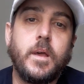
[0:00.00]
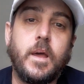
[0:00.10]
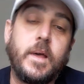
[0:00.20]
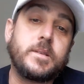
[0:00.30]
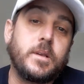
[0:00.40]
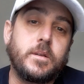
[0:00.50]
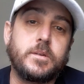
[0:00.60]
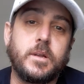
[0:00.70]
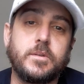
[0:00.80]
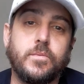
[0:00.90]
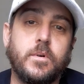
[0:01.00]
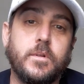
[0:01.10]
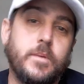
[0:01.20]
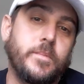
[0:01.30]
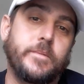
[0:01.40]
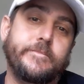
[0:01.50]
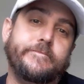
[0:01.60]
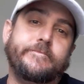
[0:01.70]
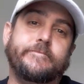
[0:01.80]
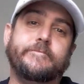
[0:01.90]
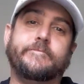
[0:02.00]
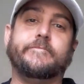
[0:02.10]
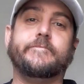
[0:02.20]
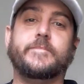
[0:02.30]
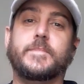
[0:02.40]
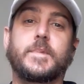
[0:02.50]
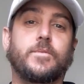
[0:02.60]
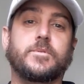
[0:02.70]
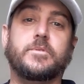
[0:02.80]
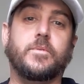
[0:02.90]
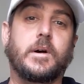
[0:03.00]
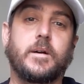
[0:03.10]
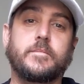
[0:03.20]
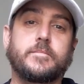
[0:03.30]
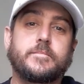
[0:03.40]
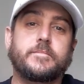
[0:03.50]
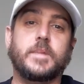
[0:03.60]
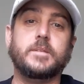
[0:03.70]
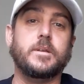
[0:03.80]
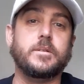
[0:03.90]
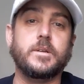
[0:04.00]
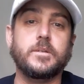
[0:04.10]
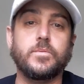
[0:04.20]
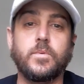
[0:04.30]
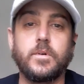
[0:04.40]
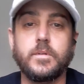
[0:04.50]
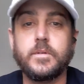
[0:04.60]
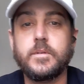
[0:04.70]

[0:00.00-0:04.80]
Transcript: And that's how you change the world. Think what you want. That's how you change the world.